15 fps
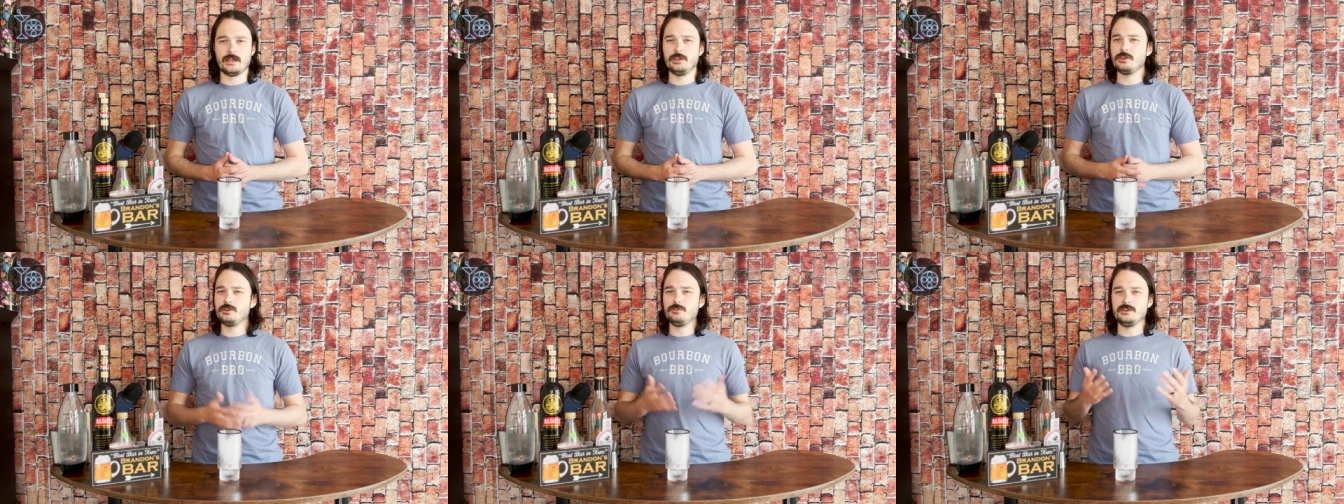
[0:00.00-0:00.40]

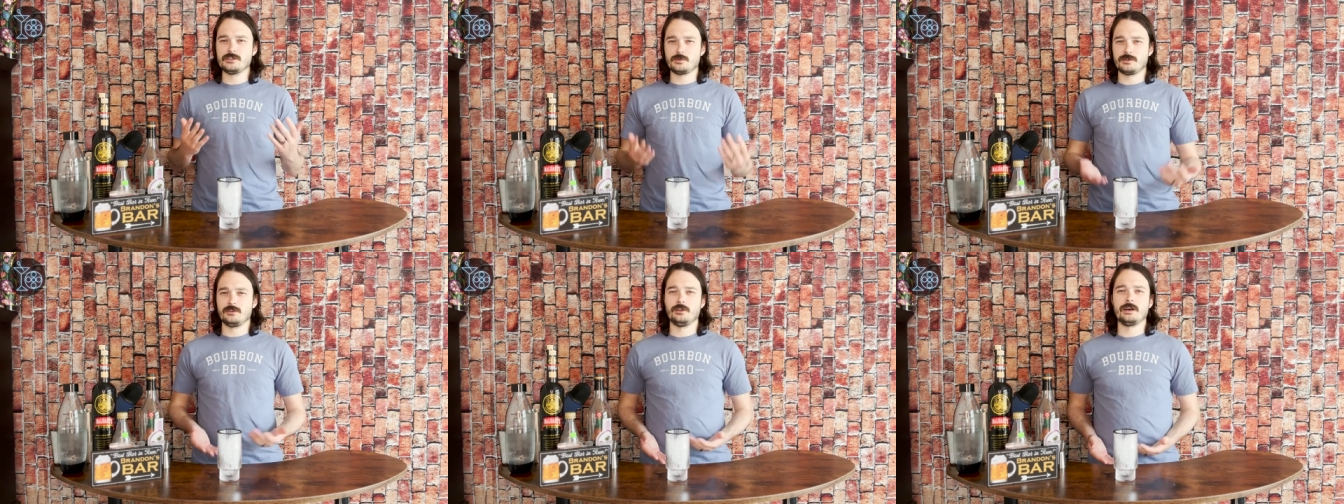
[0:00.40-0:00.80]
And you can do this
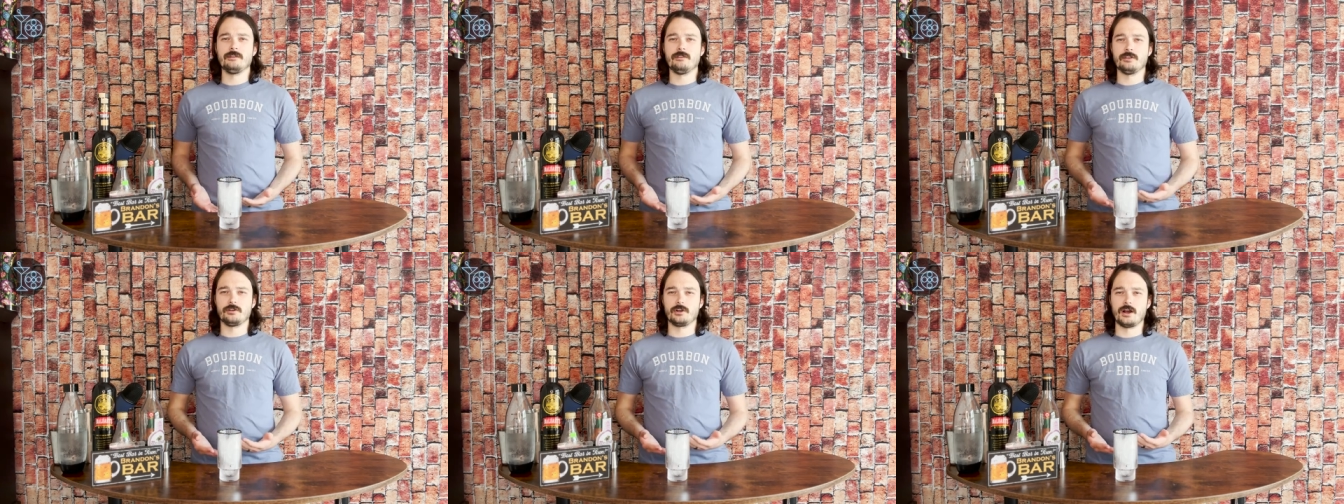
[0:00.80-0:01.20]
with a lot of
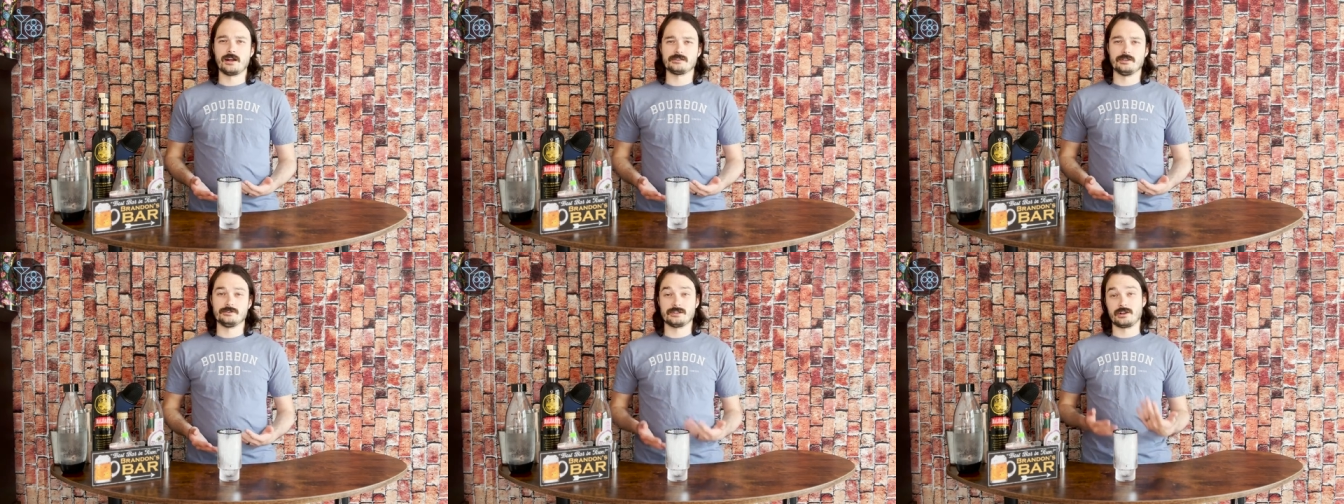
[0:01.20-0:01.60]
other
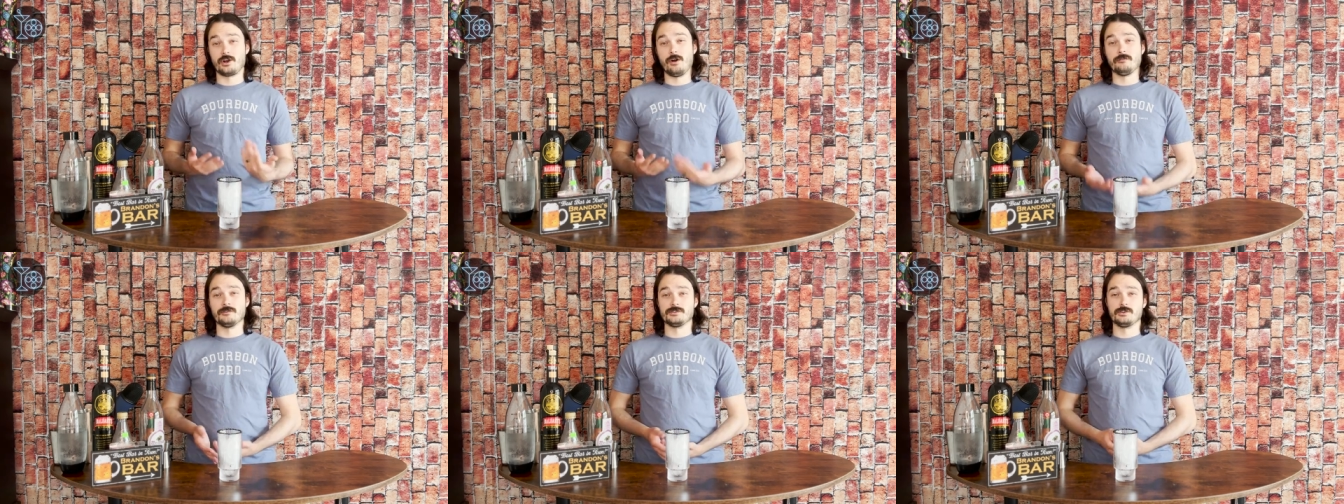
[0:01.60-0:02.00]
cocktails that
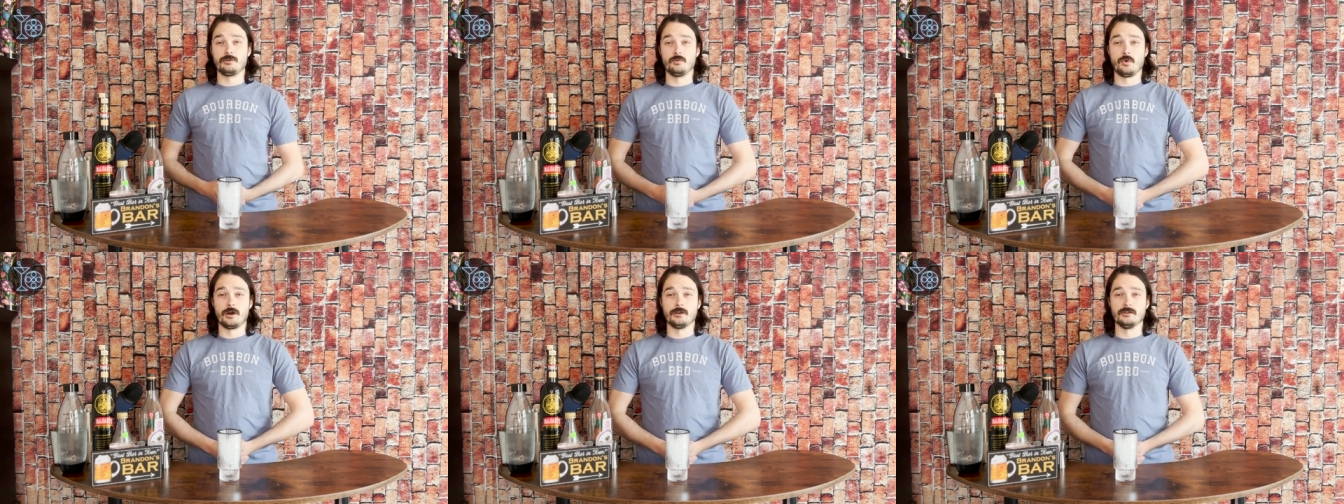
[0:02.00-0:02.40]
call for
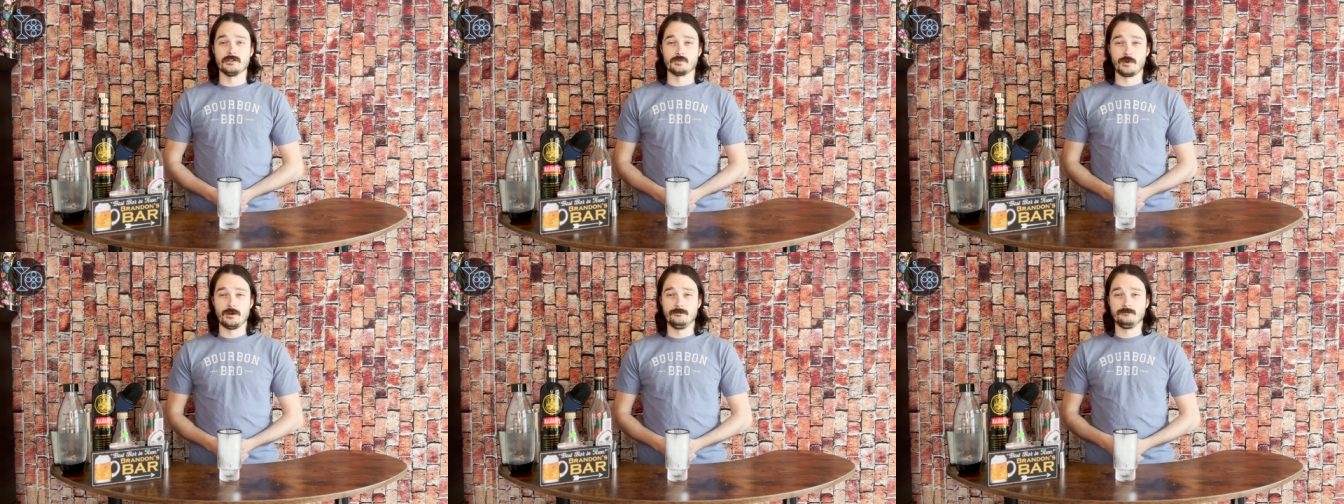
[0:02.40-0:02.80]
soda water
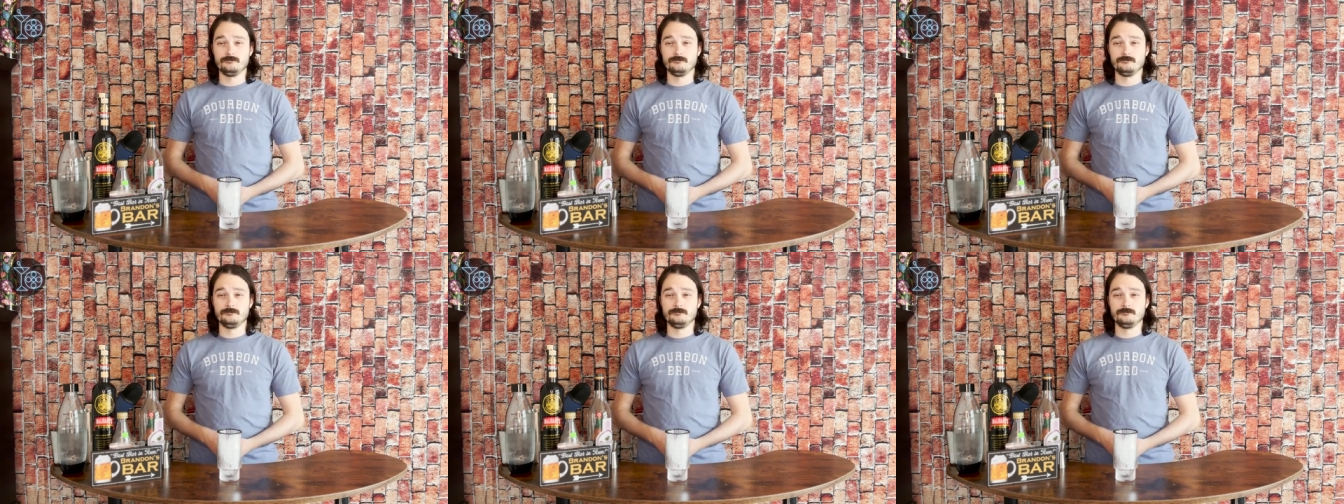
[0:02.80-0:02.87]
as well.